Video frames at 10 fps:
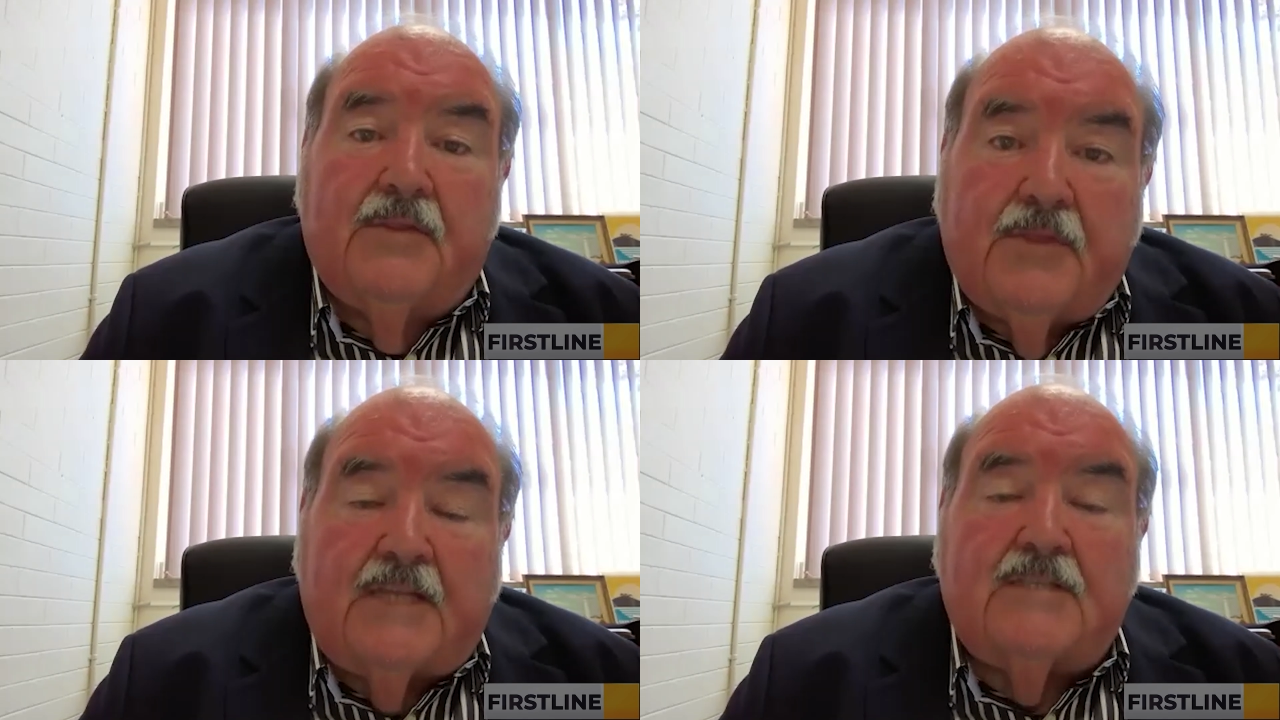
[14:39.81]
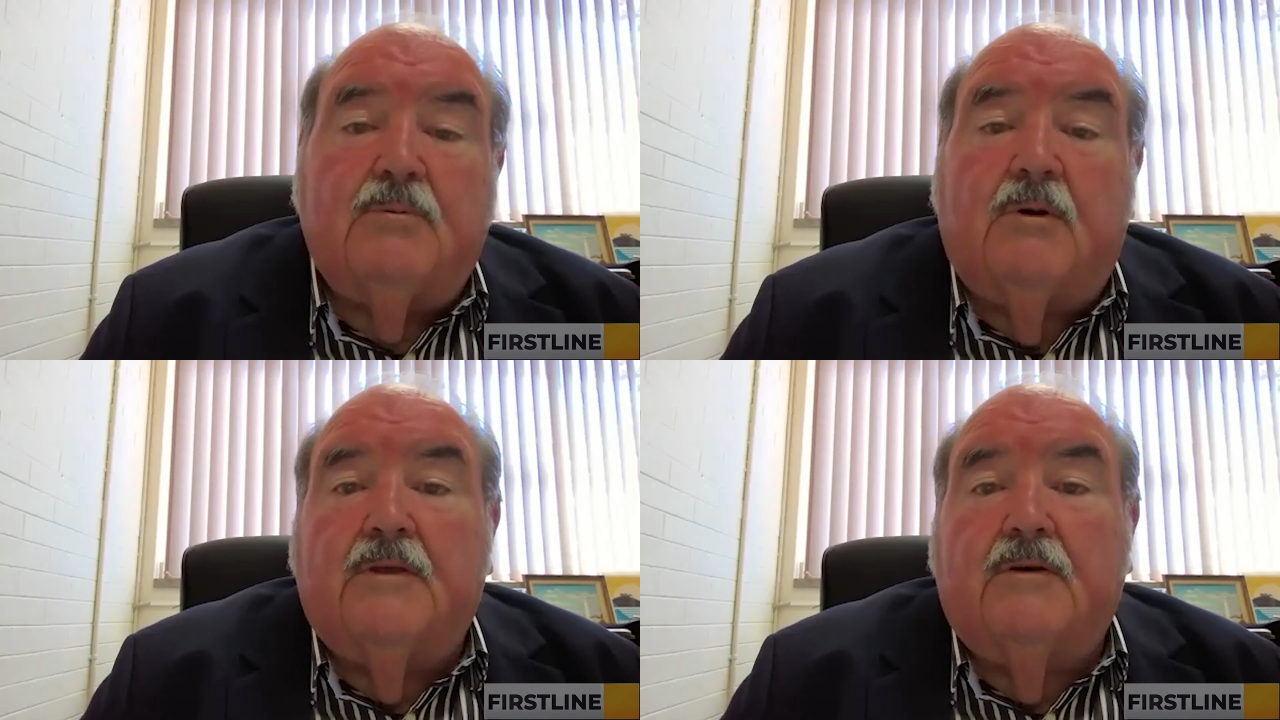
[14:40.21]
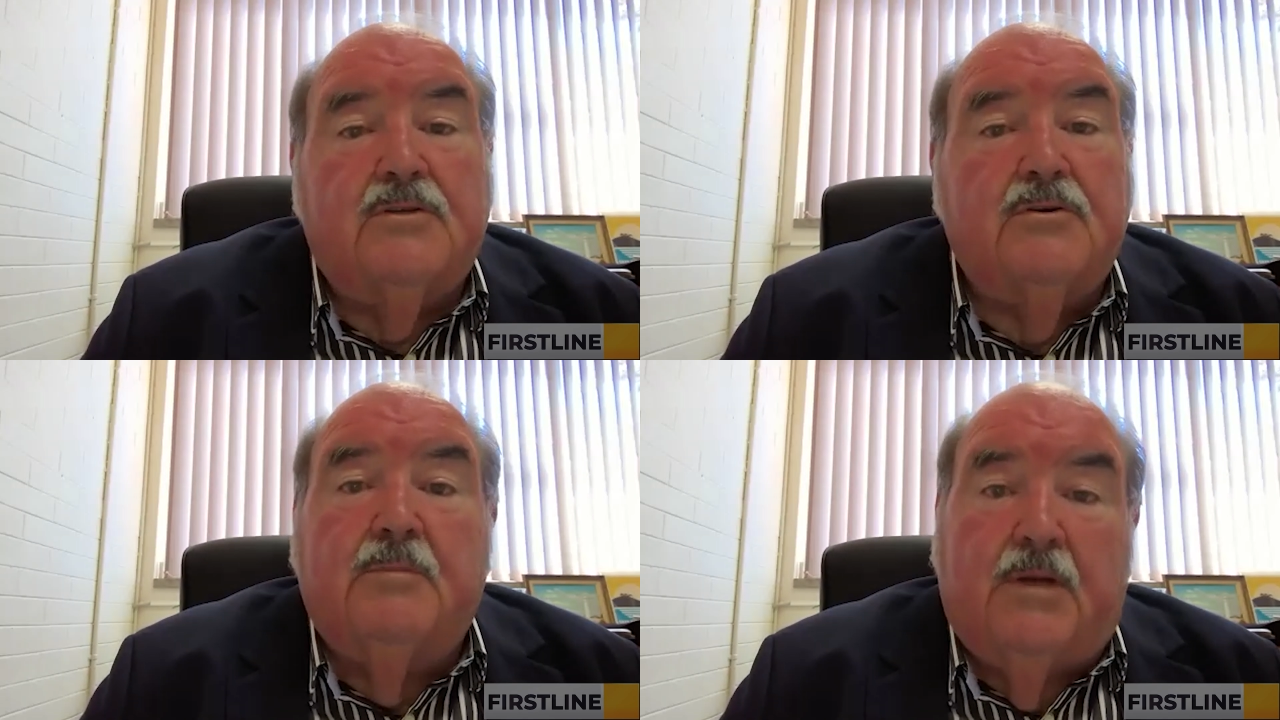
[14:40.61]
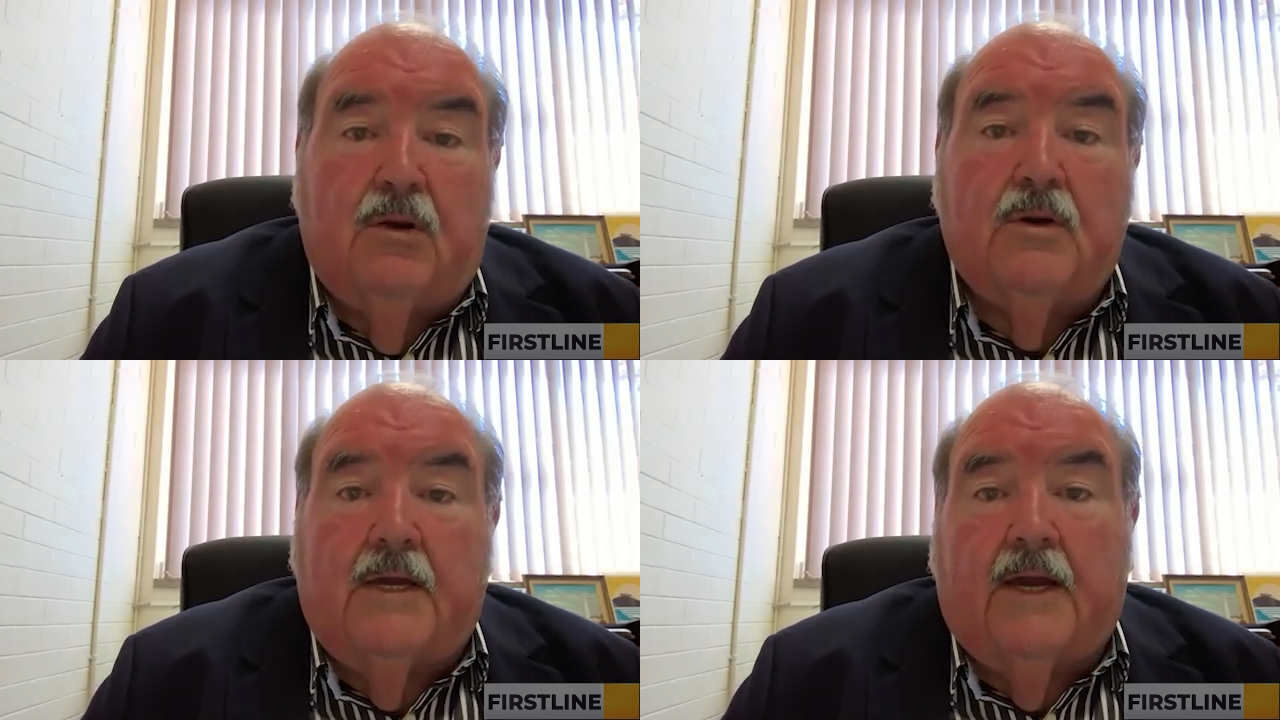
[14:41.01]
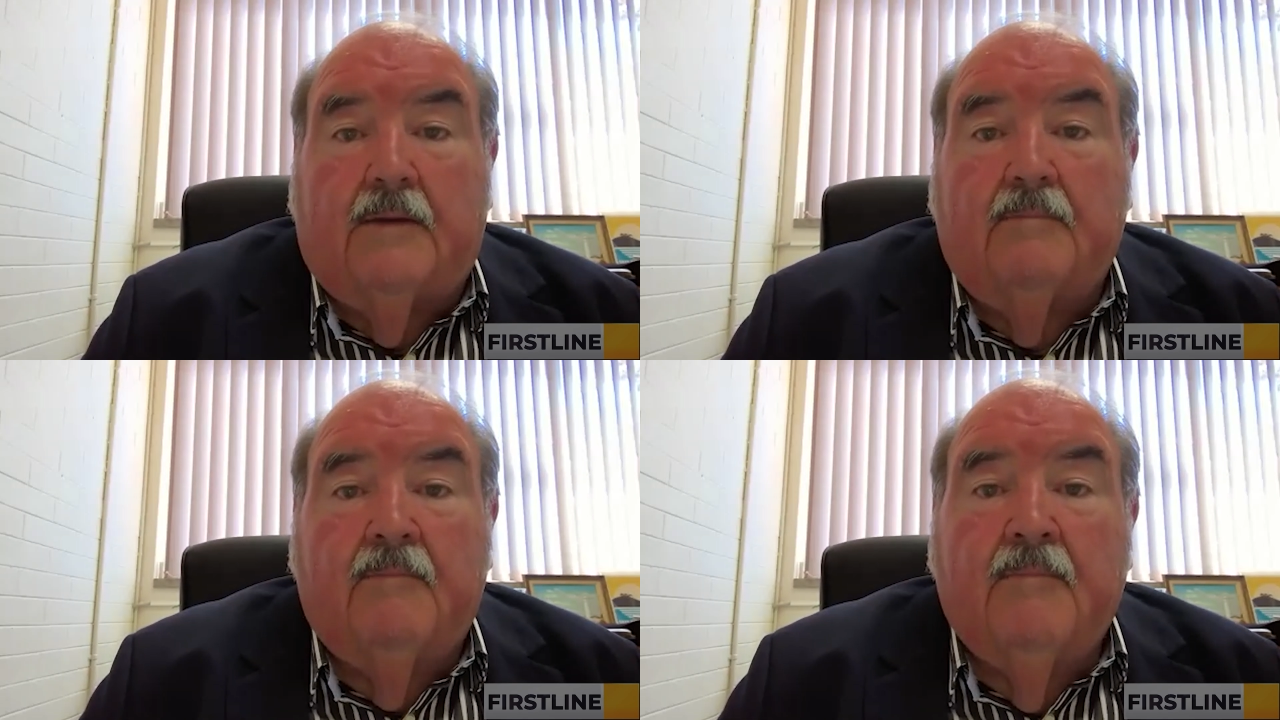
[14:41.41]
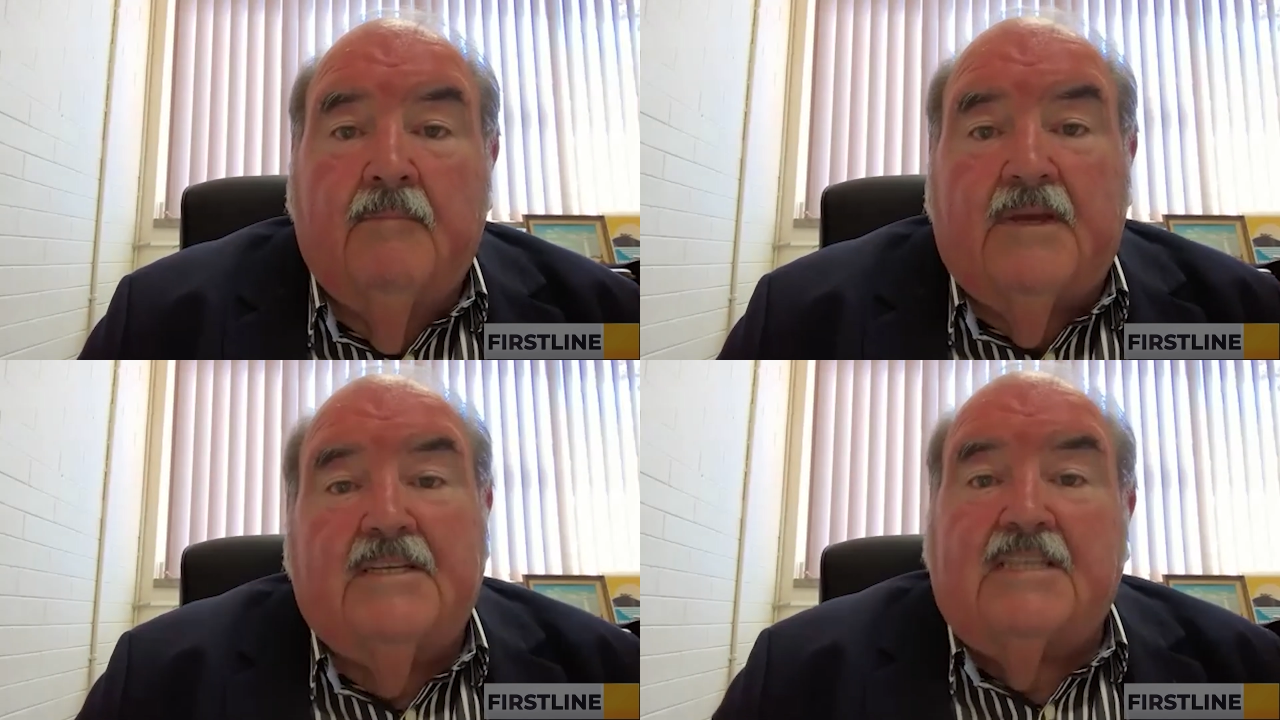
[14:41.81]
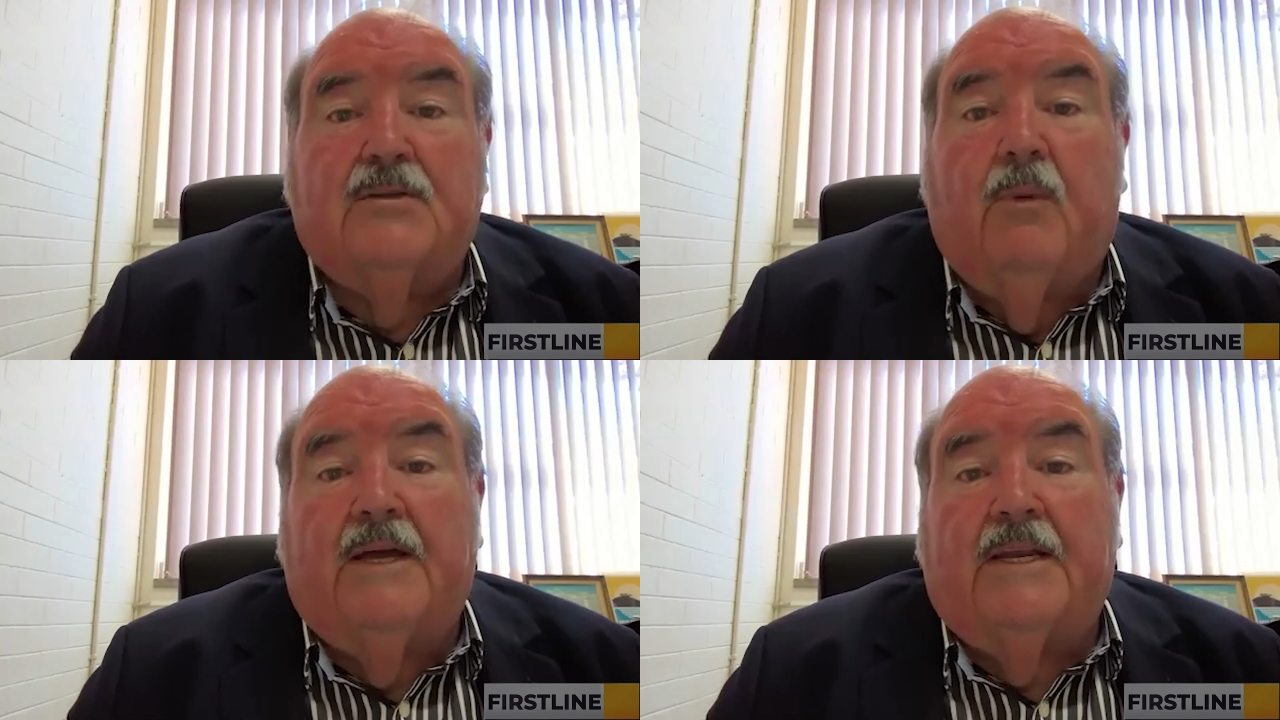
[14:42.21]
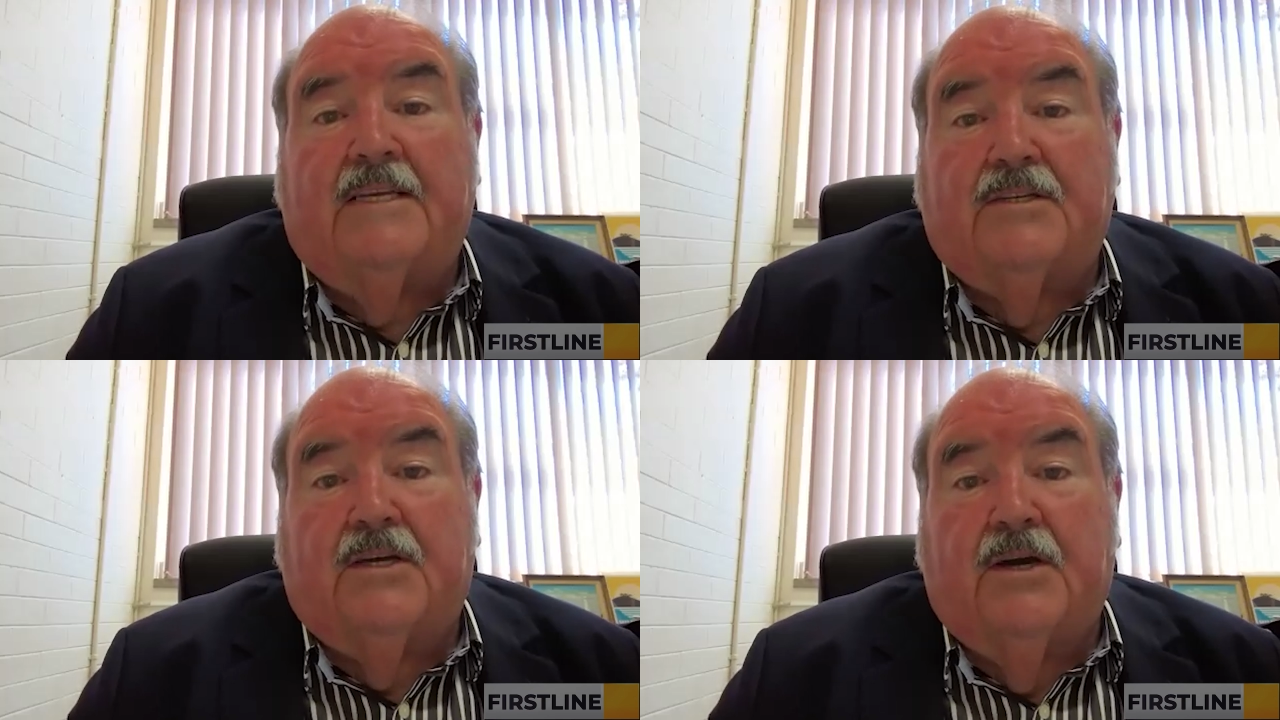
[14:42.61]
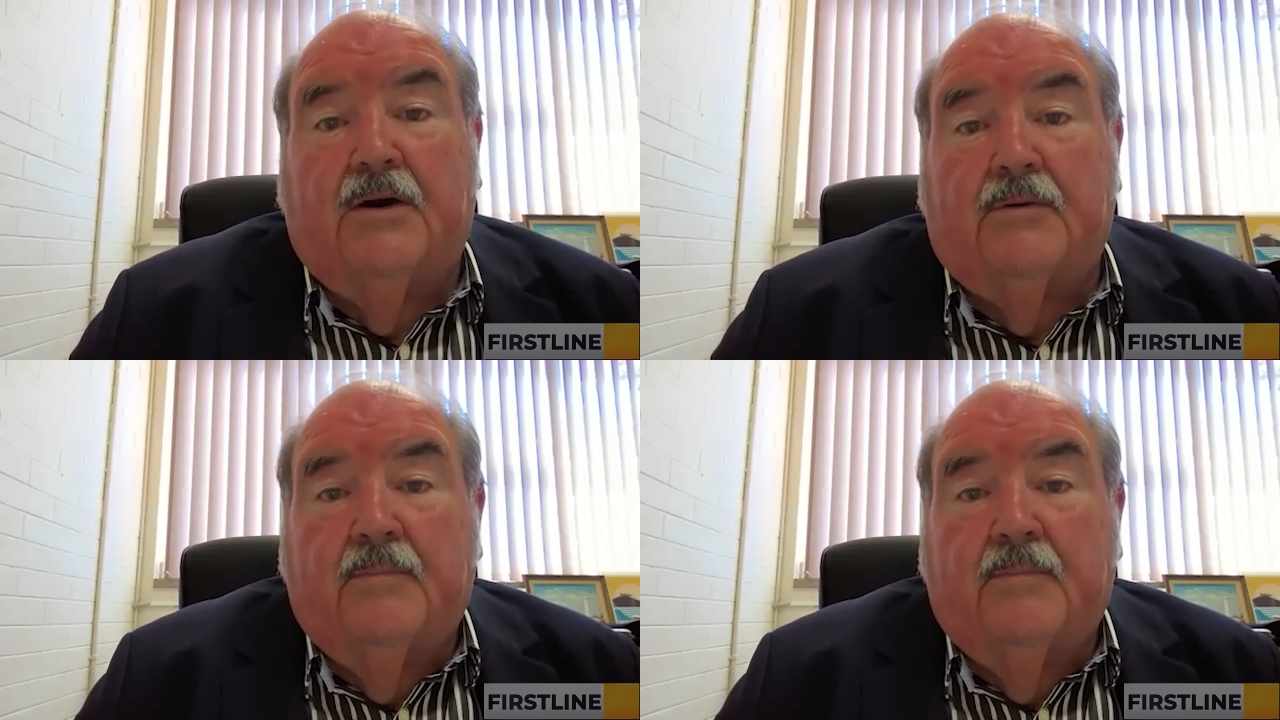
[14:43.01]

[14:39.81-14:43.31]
that's what they'll still be looking at, because that's the way it has to go.